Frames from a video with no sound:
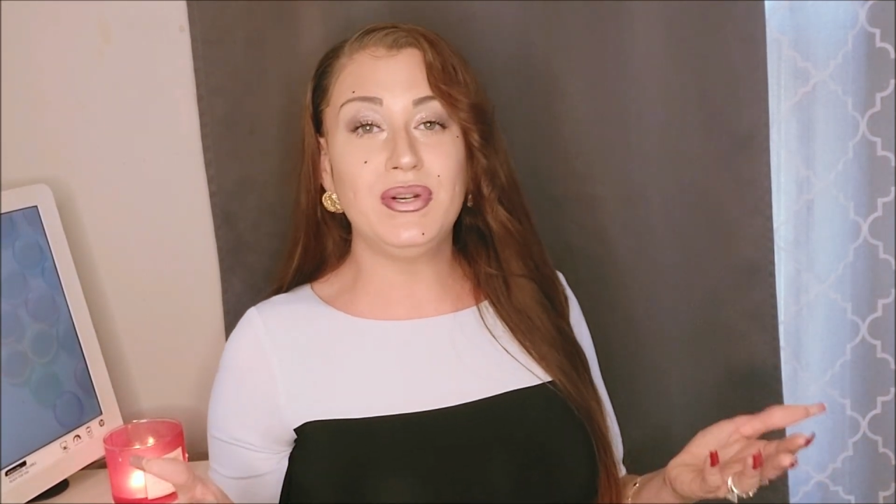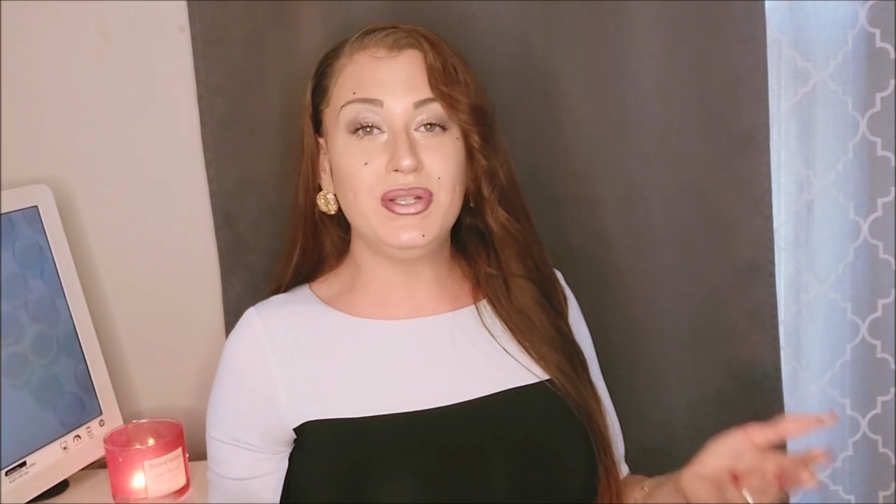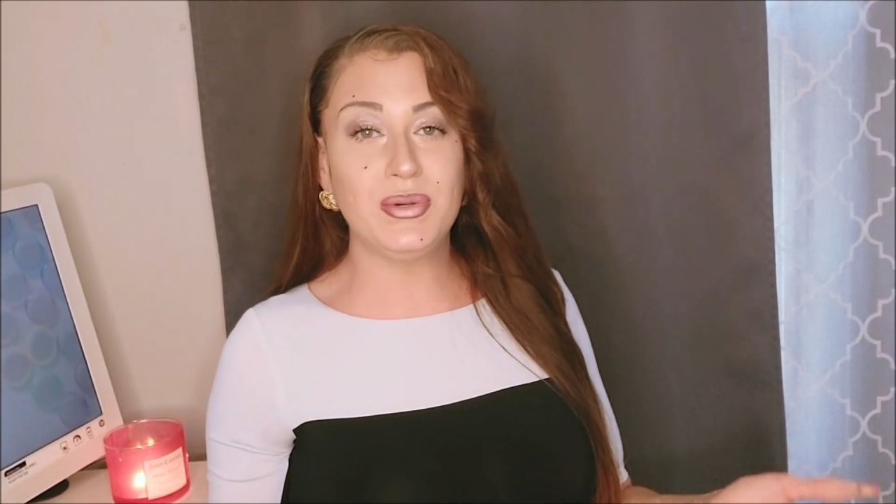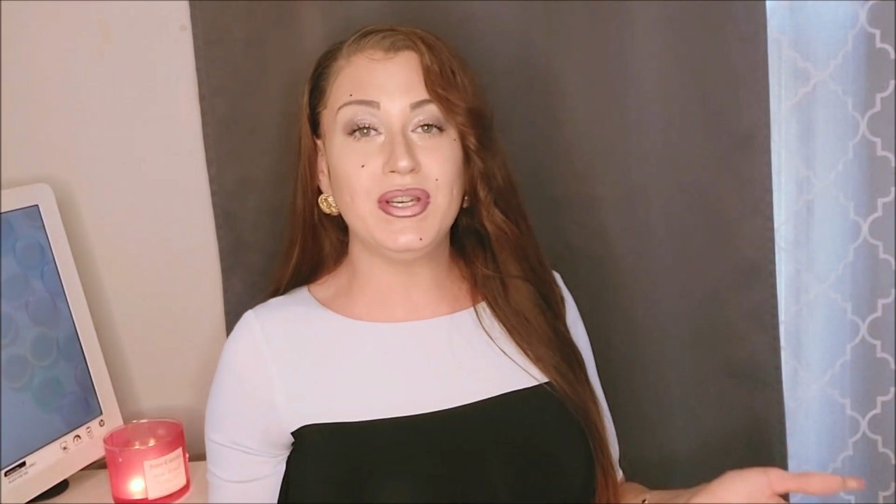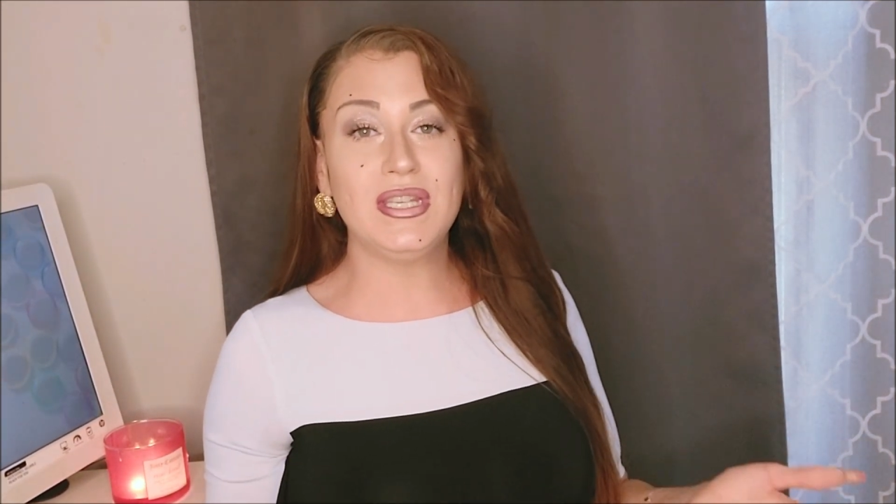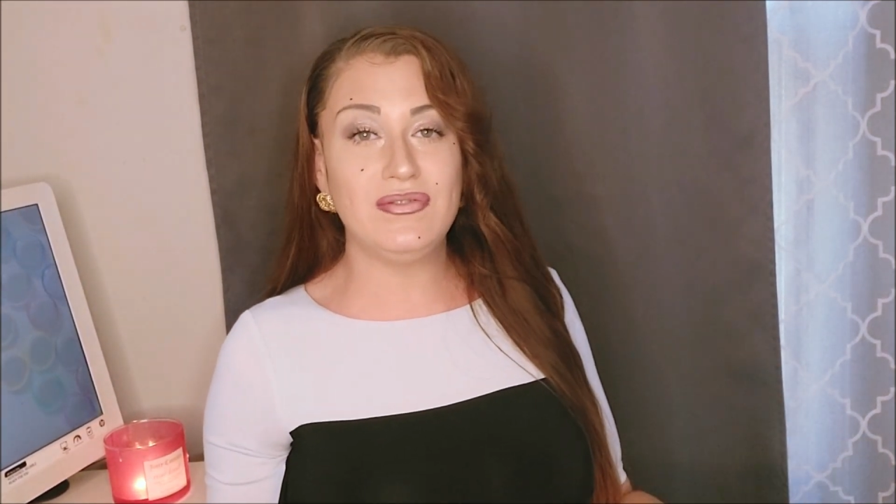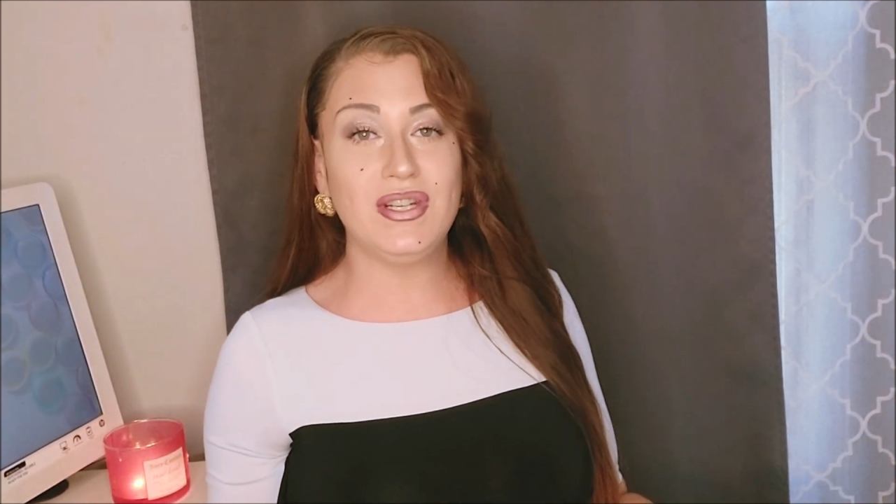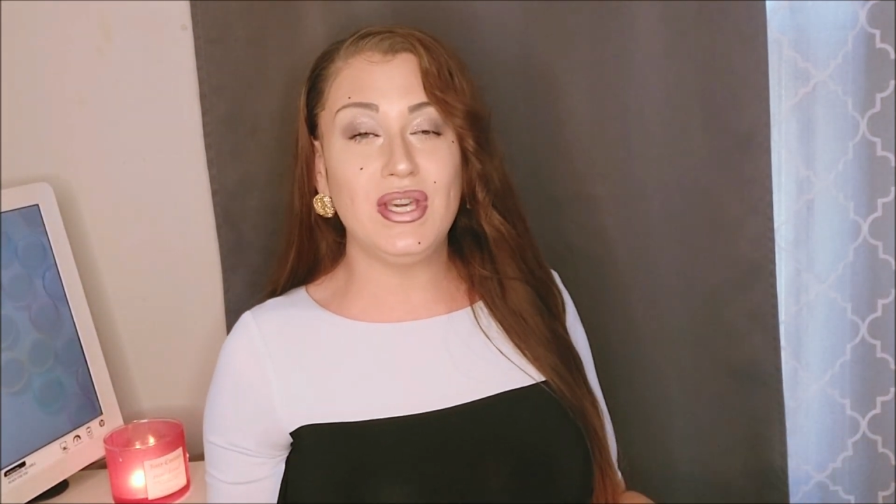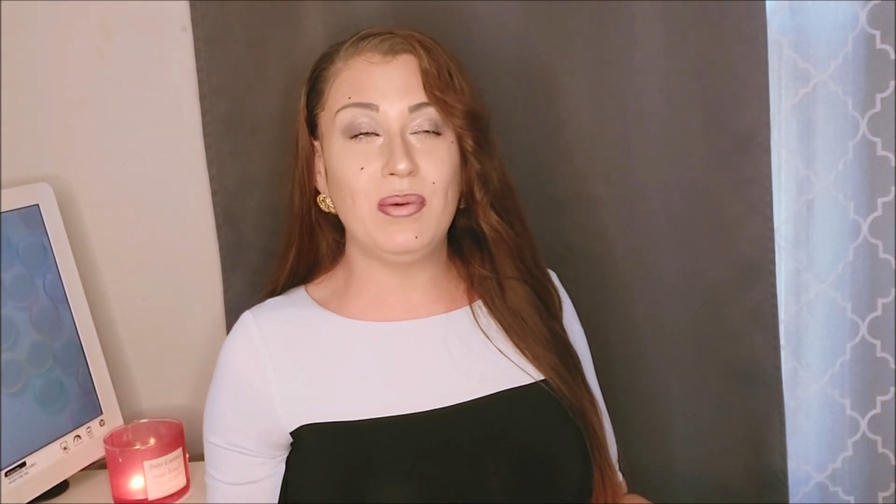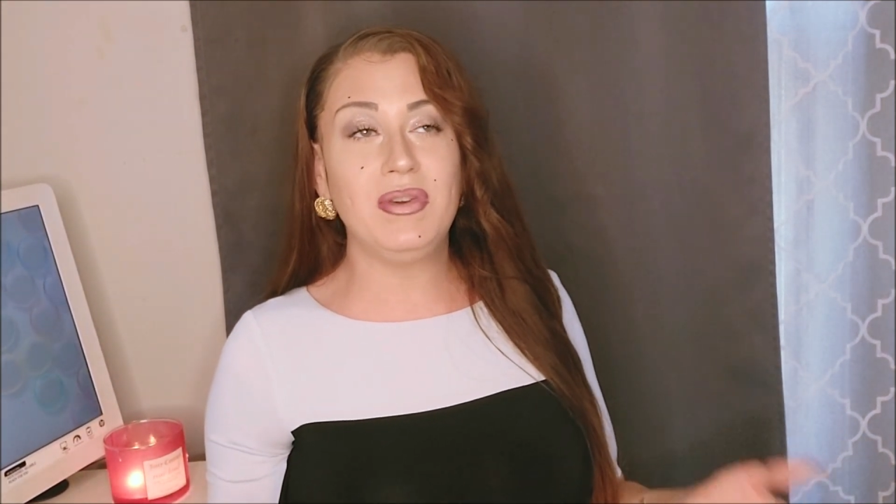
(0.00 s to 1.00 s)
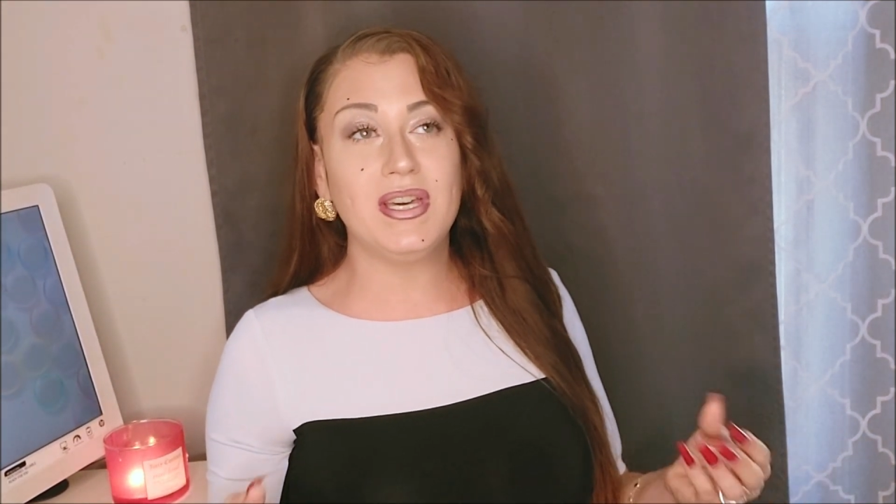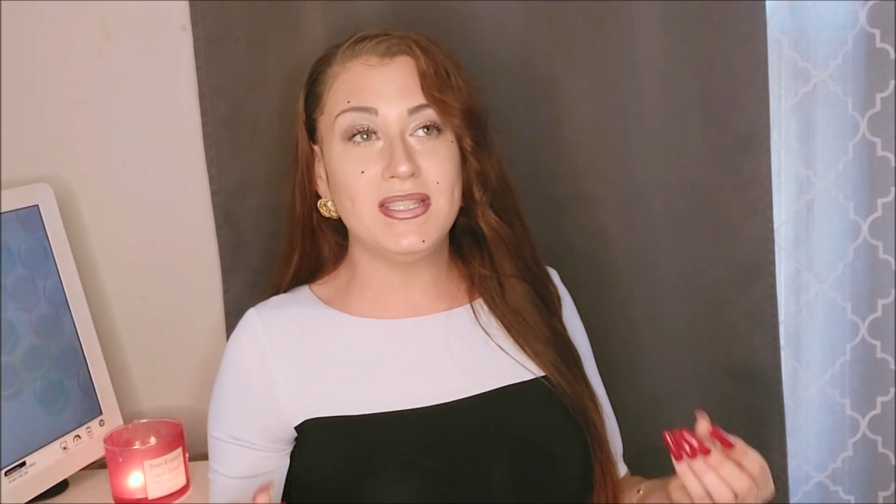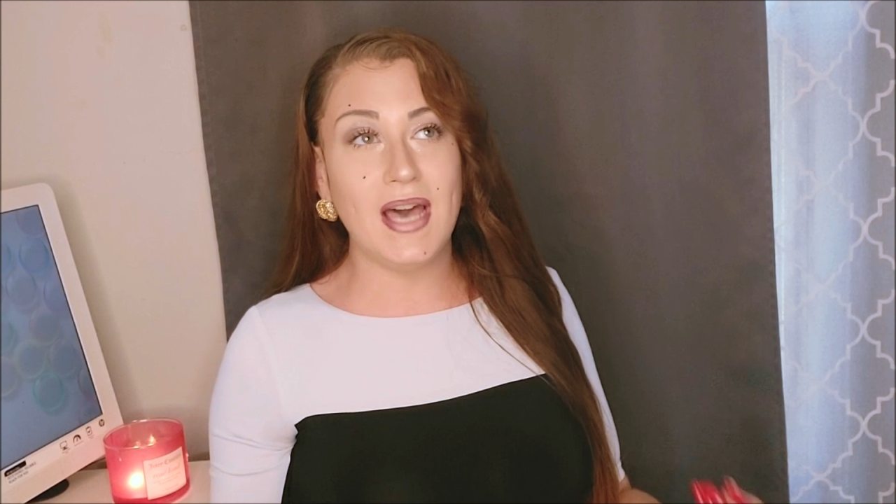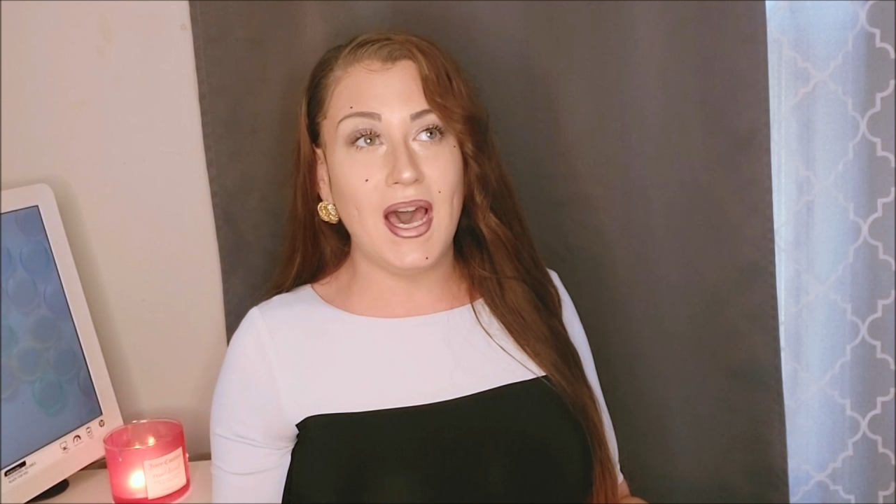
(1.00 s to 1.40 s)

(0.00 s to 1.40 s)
enjoyed this video because